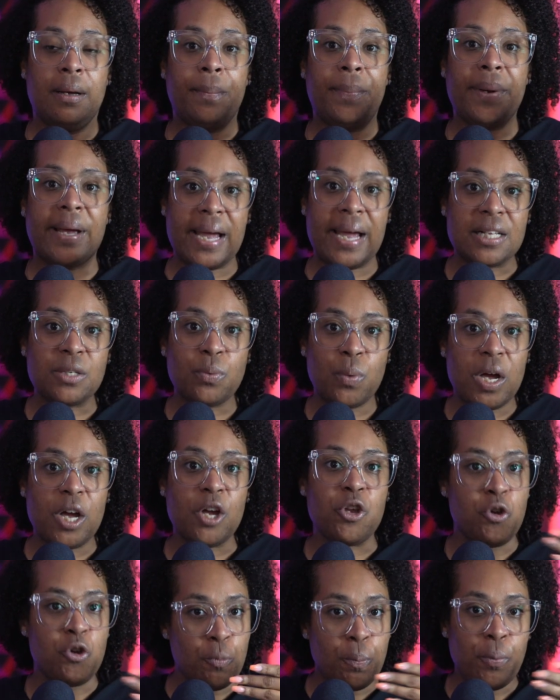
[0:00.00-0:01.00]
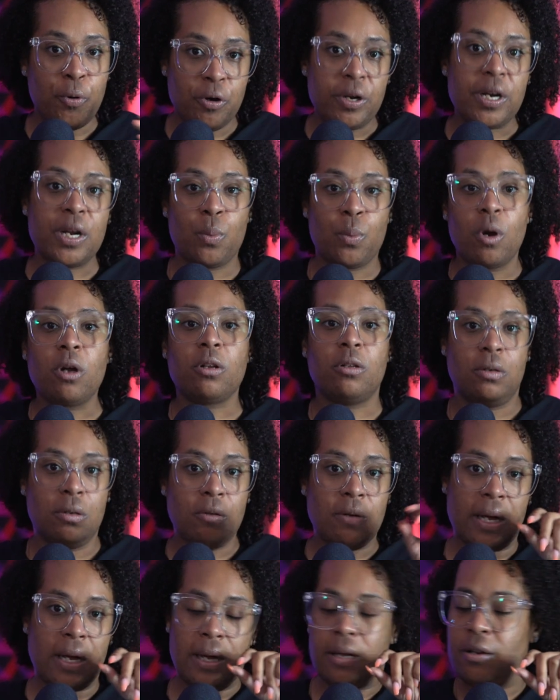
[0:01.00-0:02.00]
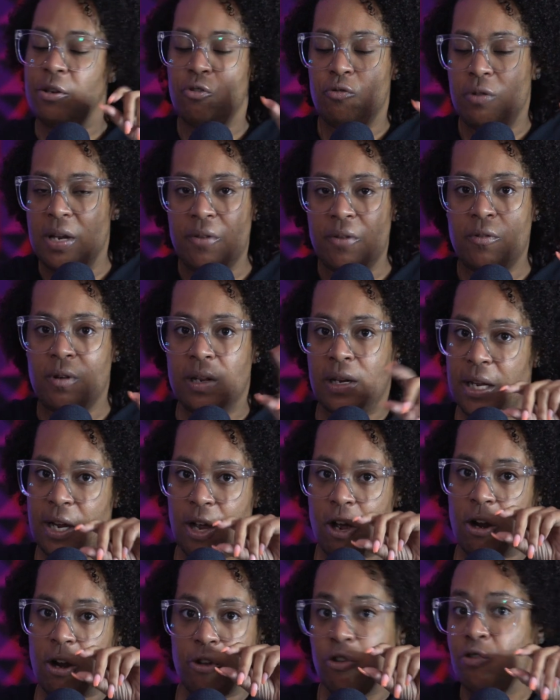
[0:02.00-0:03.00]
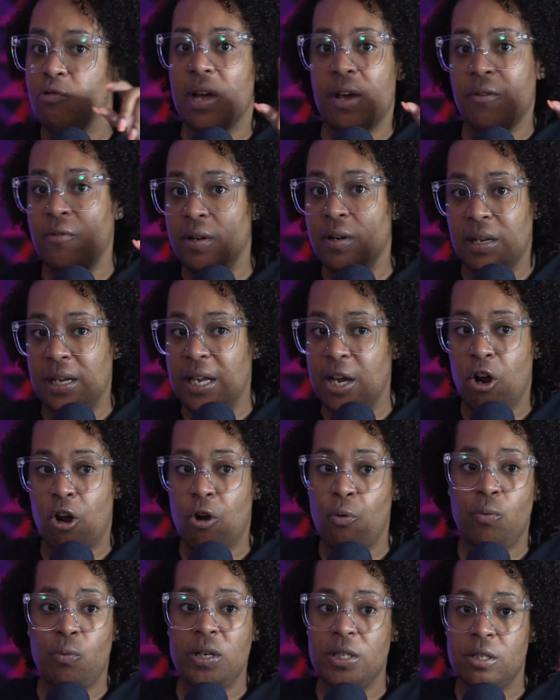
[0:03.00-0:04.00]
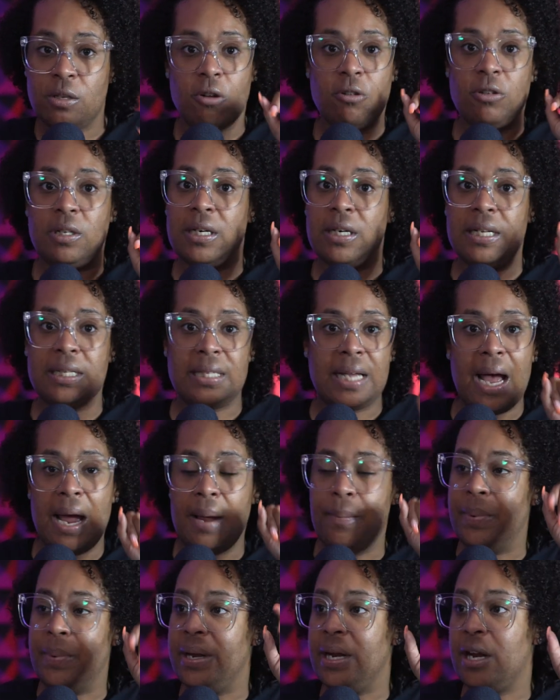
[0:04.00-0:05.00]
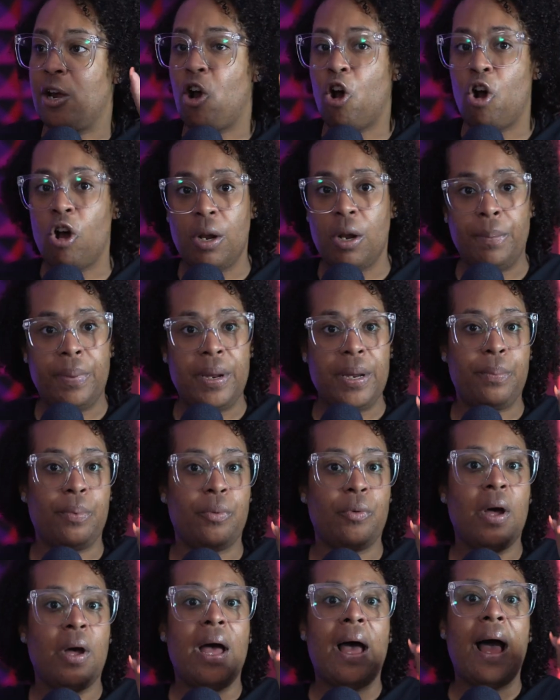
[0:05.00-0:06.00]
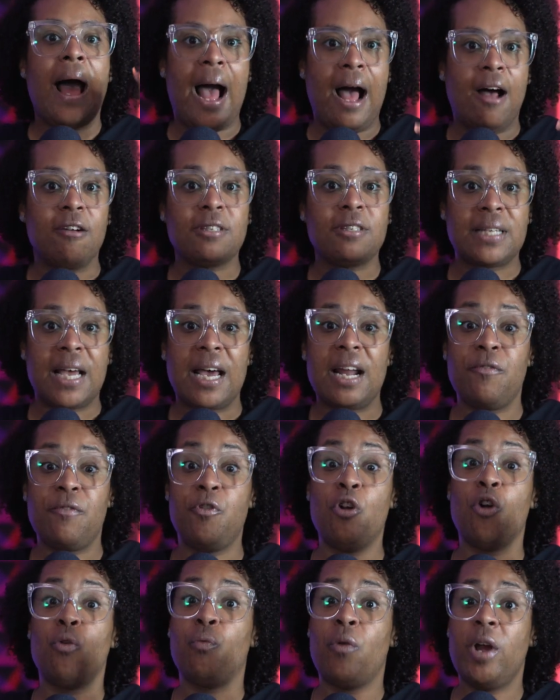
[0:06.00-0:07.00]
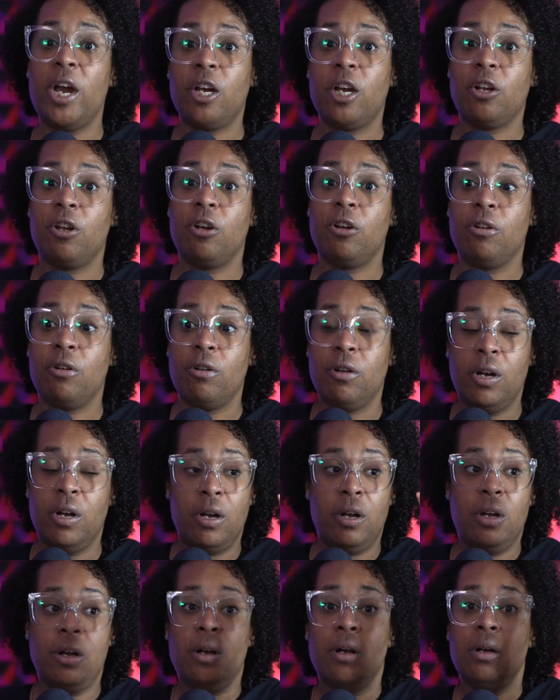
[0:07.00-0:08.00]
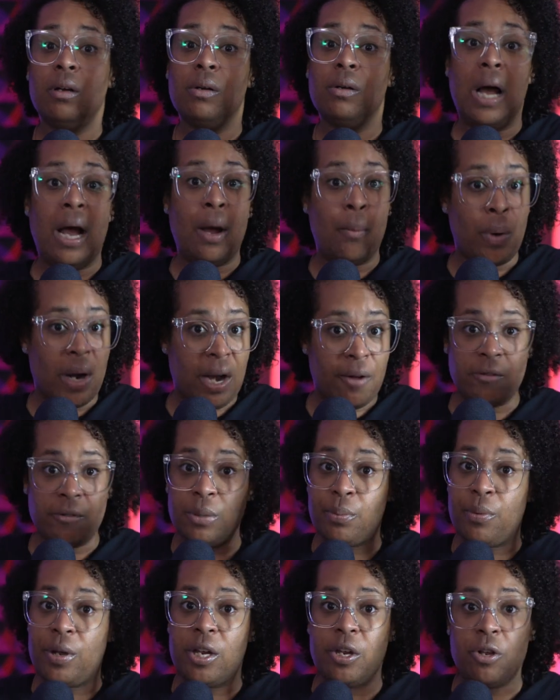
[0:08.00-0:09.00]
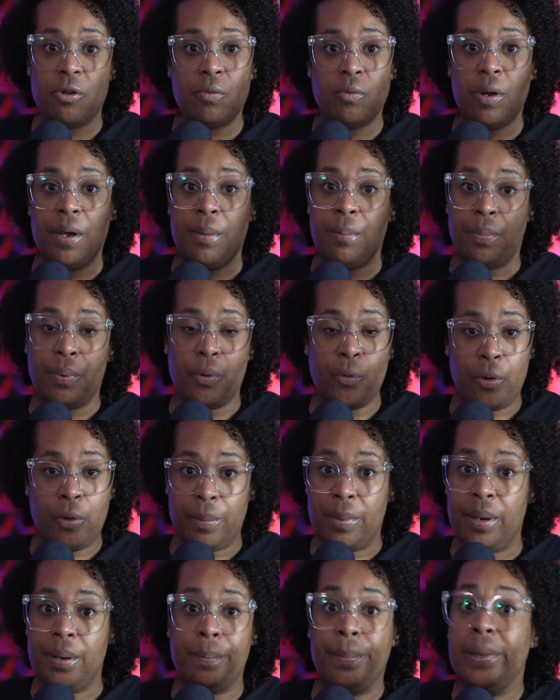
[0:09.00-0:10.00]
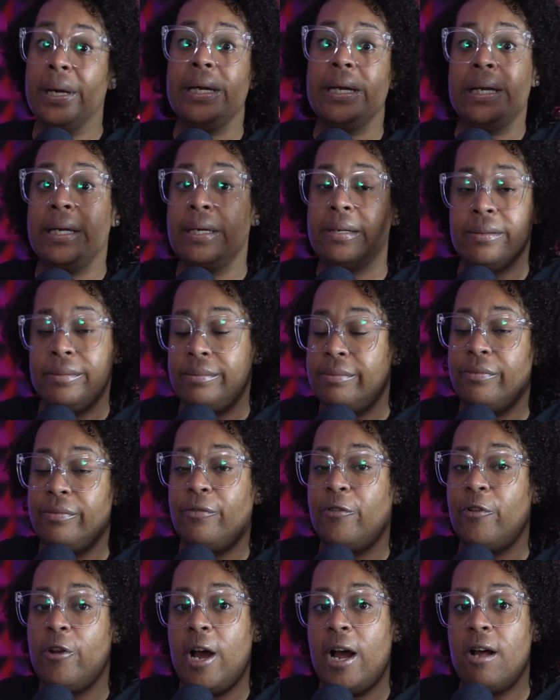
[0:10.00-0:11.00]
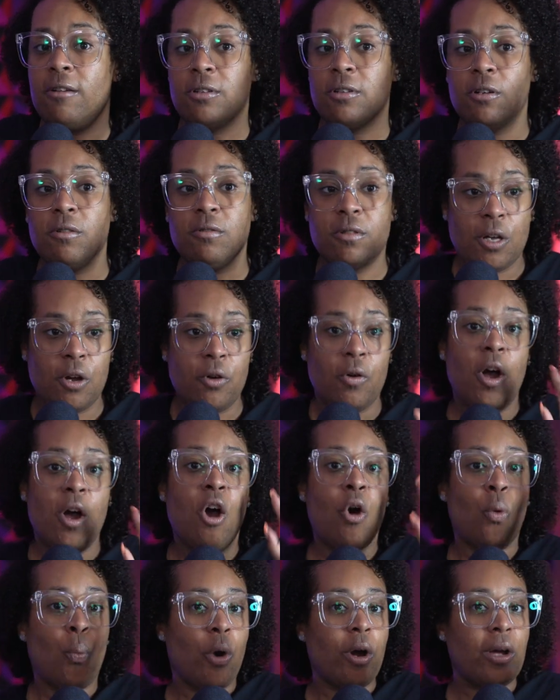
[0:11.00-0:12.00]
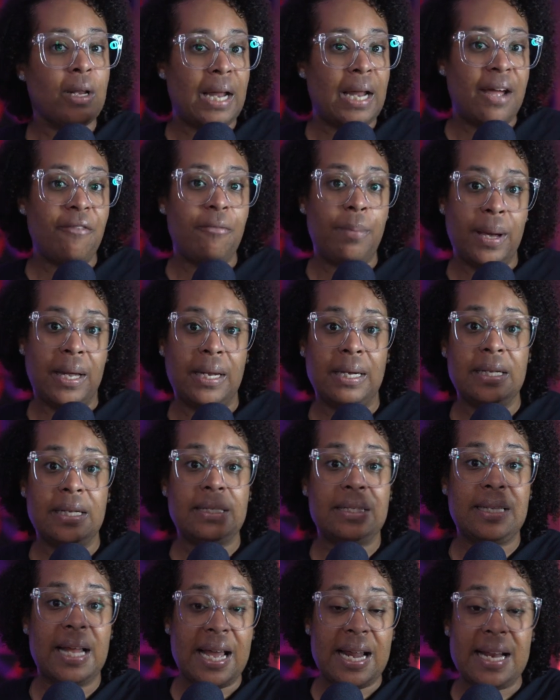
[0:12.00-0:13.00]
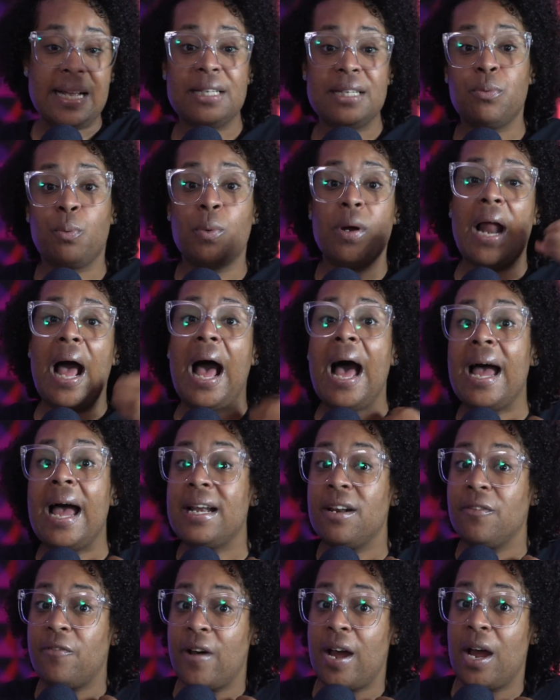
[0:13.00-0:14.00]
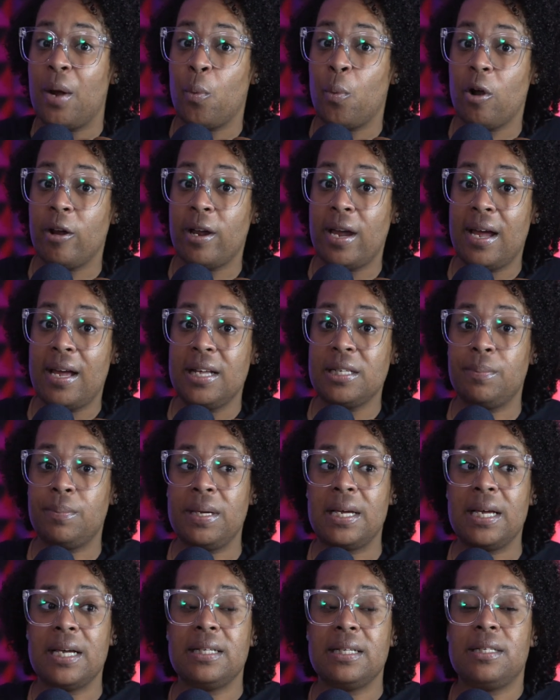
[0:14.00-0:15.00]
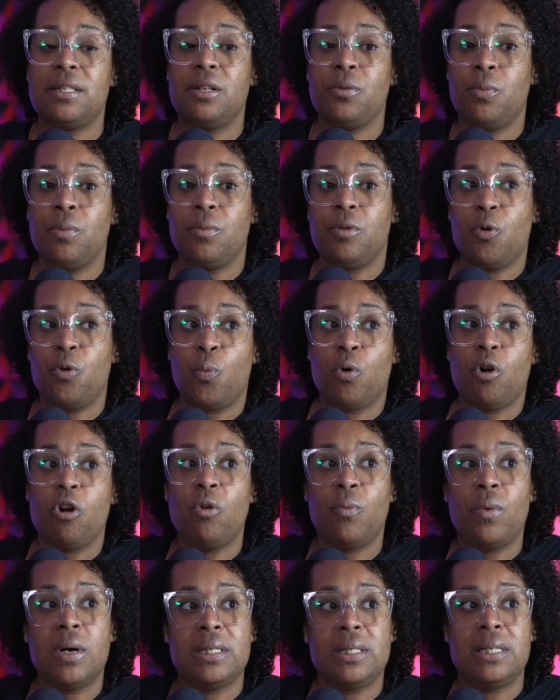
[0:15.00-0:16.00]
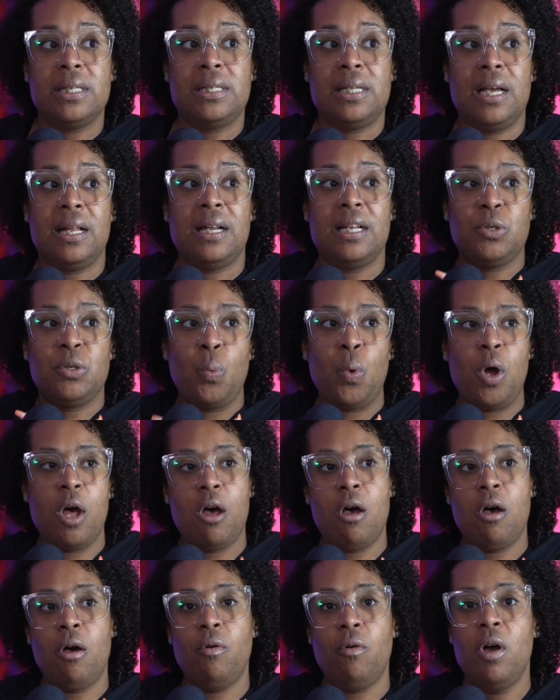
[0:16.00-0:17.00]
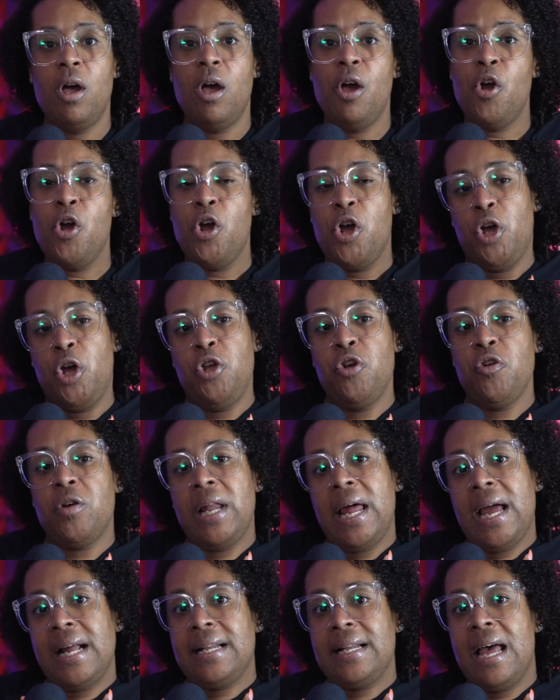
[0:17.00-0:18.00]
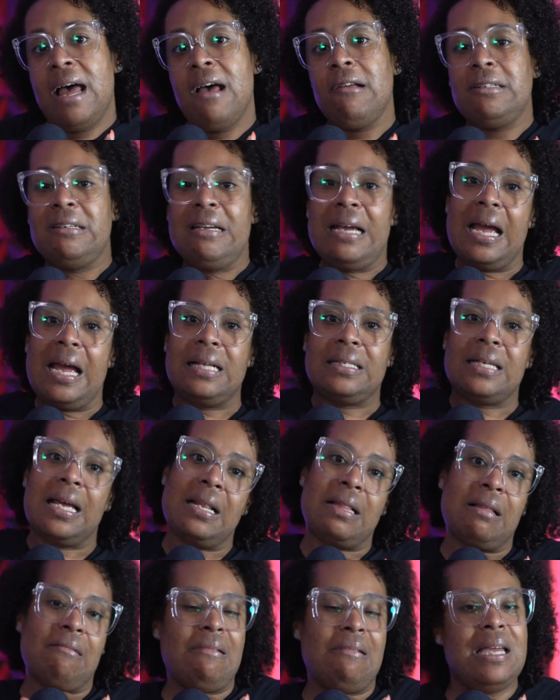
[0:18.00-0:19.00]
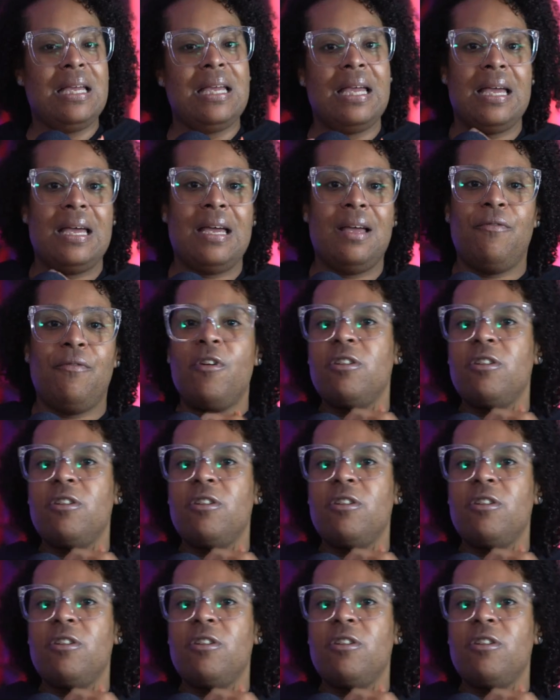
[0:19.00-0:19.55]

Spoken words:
But guess what? You putting in work to do that. You definitely are. You definitely are researching and typing and calling people outside of your regular, whatever's bringing you employment, money for your household. So work-life balance, that is what I define work as because the world wants to tell us, well, you clocked out, you guys got the weekend.